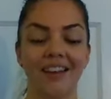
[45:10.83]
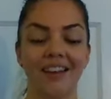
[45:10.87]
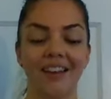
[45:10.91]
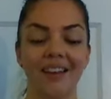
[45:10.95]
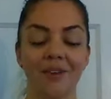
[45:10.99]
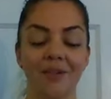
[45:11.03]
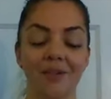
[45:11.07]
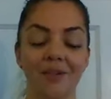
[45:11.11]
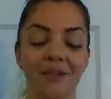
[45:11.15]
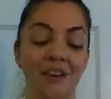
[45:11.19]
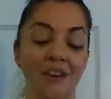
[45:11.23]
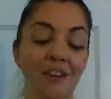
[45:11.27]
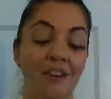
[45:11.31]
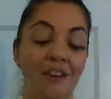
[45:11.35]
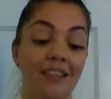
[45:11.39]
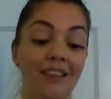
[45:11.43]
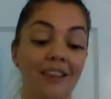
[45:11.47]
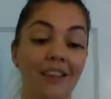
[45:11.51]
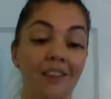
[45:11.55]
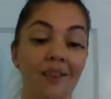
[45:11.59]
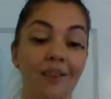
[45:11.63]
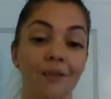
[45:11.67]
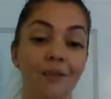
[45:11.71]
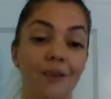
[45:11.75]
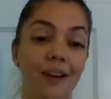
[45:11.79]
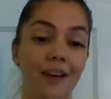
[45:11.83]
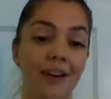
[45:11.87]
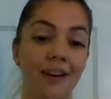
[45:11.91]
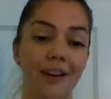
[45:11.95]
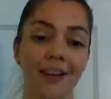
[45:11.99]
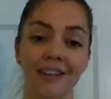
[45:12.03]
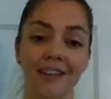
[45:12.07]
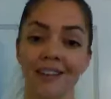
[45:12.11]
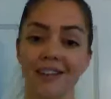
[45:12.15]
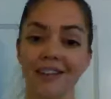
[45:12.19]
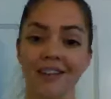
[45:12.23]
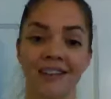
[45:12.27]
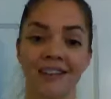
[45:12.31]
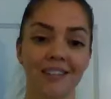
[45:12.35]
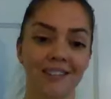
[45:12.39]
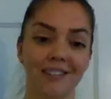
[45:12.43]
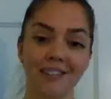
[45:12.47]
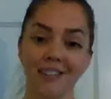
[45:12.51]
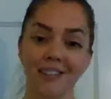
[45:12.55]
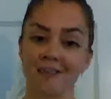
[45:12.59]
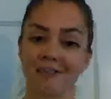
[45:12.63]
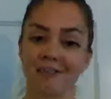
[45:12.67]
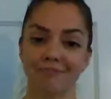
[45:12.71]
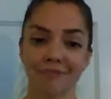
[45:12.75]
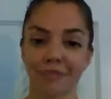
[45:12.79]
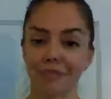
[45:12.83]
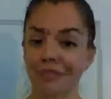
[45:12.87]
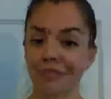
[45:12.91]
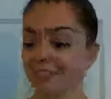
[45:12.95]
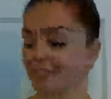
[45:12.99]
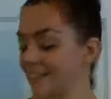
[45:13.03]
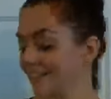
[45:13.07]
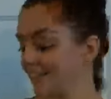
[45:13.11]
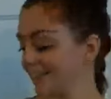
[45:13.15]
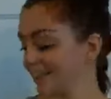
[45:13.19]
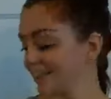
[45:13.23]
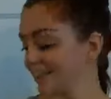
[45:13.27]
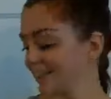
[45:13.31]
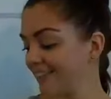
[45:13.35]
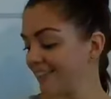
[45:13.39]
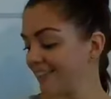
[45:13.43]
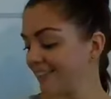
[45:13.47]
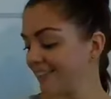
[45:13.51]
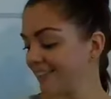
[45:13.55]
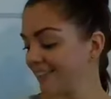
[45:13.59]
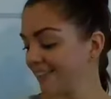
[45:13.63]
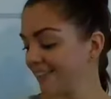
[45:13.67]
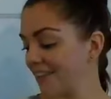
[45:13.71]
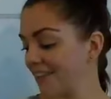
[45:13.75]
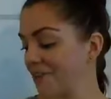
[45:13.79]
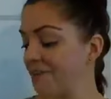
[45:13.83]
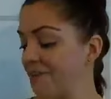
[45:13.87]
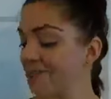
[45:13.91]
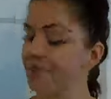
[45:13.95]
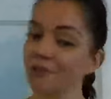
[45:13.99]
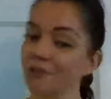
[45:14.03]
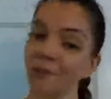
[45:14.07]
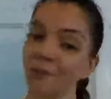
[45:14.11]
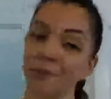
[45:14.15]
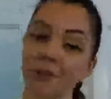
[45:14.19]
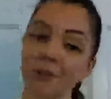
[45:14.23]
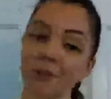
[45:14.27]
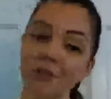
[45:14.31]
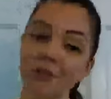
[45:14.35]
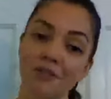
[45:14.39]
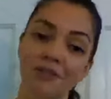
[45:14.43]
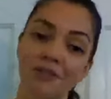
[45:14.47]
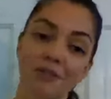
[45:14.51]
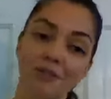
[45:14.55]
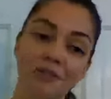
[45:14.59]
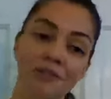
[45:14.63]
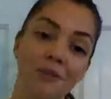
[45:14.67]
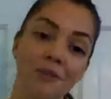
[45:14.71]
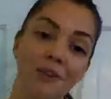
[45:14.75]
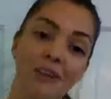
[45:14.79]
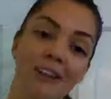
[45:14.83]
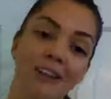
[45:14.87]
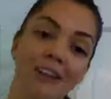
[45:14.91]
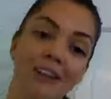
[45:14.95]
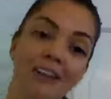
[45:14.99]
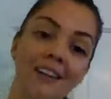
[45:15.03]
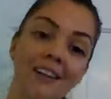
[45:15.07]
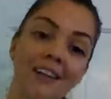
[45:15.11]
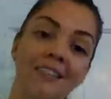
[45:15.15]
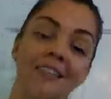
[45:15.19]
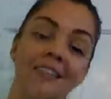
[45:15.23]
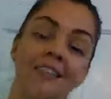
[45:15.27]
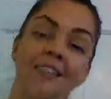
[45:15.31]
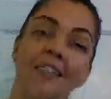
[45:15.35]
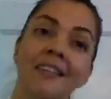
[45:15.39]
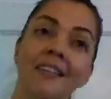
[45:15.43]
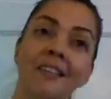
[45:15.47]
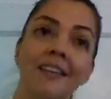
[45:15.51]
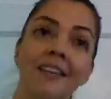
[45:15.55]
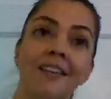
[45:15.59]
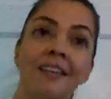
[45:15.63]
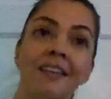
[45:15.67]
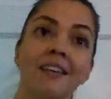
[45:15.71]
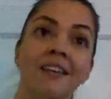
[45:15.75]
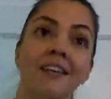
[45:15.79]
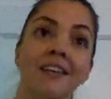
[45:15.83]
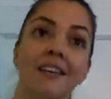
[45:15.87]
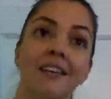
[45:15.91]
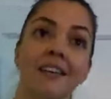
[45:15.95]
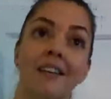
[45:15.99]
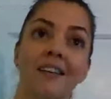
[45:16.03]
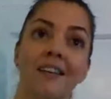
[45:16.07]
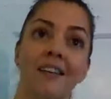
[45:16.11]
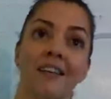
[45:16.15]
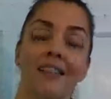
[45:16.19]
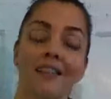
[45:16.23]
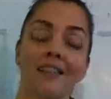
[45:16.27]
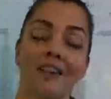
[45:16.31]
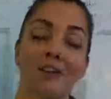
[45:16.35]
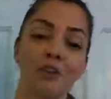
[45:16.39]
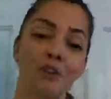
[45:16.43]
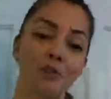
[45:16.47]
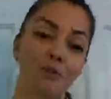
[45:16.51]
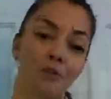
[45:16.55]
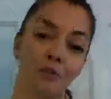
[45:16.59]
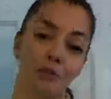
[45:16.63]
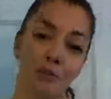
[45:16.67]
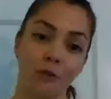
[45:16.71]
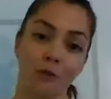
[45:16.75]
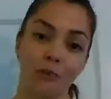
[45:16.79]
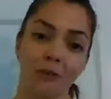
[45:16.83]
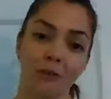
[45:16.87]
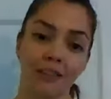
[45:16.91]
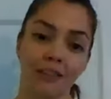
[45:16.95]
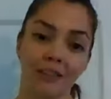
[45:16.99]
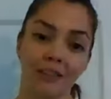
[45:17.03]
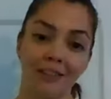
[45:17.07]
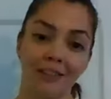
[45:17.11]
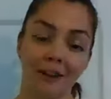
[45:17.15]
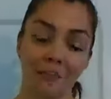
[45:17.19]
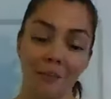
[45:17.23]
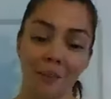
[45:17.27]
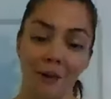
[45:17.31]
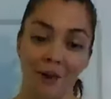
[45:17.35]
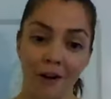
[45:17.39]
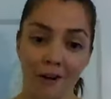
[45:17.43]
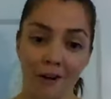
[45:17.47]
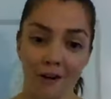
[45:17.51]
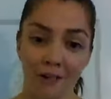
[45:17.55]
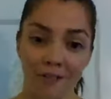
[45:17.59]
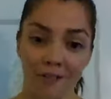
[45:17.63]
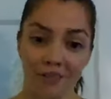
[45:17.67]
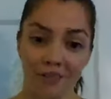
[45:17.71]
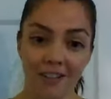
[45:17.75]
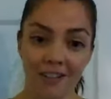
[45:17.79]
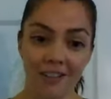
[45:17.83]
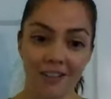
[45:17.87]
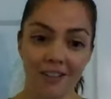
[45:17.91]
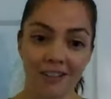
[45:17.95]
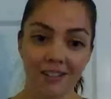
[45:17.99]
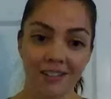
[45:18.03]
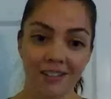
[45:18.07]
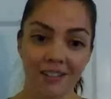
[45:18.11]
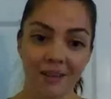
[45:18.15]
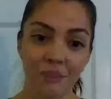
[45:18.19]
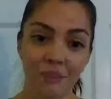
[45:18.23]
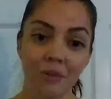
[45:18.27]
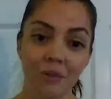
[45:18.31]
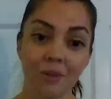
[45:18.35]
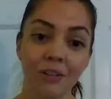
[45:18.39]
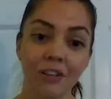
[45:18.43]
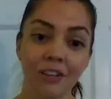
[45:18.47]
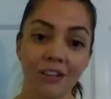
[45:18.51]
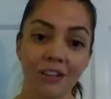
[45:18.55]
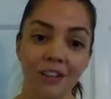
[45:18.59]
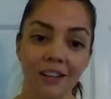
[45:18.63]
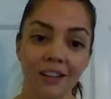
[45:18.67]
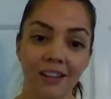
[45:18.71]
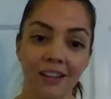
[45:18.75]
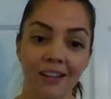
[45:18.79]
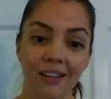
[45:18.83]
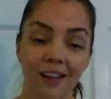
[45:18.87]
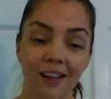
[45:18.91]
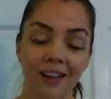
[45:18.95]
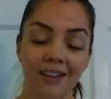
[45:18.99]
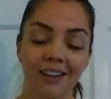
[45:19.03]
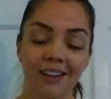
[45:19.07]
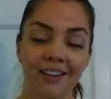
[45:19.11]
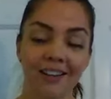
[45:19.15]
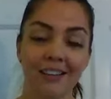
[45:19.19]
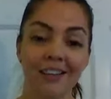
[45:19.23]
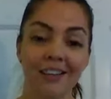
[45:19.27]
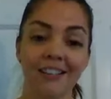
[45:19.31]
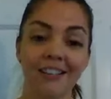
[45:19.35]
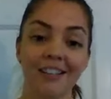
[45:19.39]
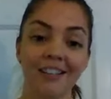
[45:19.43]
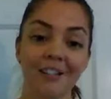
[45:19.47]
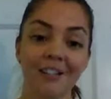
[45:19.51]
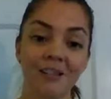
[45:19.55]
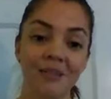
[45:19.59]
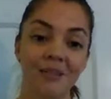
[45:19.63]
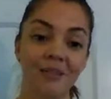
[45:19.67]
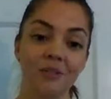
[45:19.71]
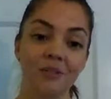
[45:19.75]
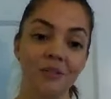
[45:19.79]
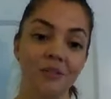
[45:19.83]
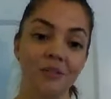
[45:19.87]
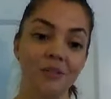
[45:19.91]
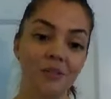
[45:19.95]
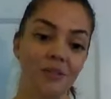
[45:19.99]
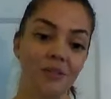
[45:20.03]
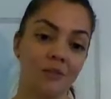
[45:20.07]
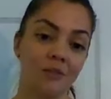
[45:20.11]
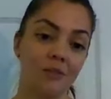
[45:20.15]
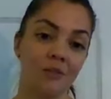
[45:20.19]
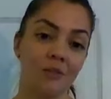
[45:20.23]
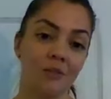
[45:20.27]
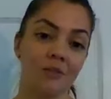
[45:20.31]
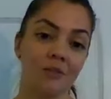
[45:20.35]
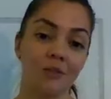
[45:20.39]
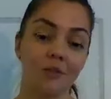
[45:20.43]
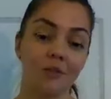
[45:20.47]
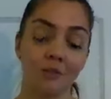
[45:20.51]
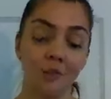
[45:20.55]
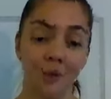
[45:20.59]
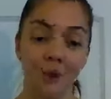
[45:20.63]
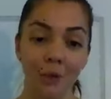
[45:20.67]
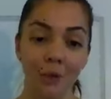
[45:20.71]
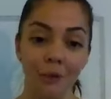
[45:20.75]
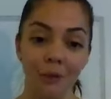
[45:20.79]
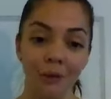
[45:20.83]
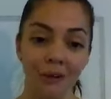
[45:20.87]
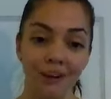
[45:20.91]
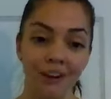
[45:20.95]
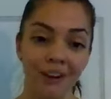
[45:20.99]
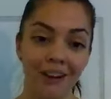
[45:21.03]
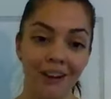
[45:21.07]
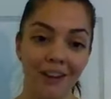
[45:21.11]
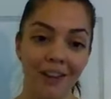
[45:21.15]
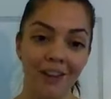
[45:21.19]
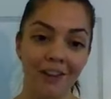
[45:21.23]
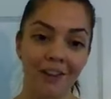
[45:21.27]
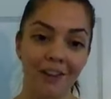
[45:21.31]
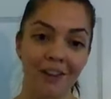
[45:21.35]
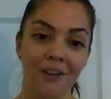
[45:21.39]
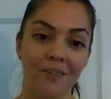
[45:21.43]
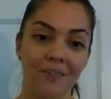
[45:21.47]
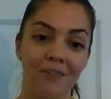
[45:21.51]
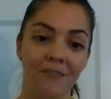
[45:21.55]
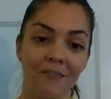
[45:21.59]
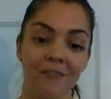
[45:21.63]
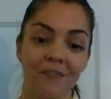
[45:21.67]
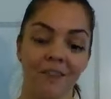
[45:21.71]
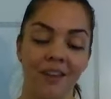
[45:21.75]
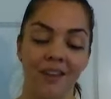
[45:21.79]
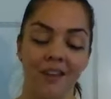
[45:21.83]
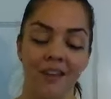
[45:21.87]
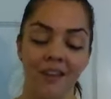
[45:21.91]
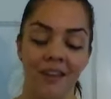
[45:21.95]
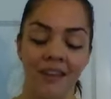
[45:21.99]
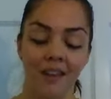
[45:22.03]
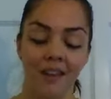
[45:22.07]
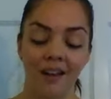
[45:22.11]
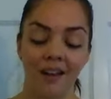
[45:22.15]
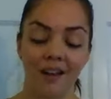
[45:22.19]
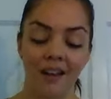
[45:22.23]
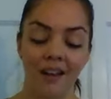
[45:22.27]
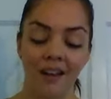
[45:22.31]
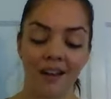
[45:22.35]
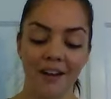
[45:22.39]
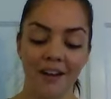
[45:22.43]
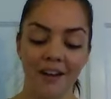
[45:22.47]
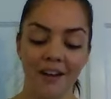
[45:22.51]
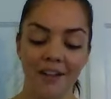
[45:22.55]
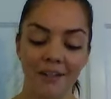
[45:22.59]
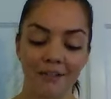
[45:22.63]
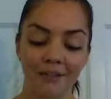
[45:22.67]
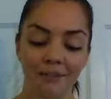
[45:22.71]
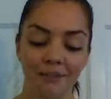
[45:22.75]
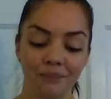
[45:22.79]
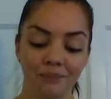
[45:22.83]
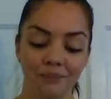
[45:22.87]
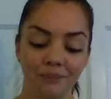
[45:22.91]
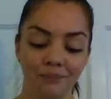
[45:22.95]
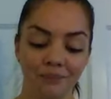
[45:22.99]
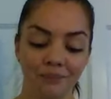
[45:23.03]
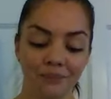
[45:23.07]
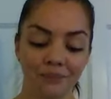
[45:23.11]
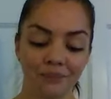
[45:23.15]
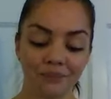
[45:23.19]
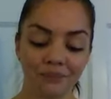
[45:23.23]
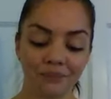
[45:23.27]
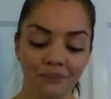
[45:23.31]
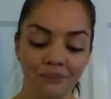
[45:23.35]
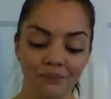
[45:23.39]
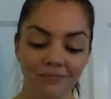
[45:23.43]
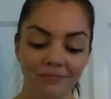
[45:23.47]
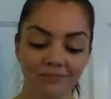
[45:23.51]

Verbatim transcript: And I want to thank you guys once again, thank you so much for joining. Thank you for being a part of this community that continues to support one another. Um,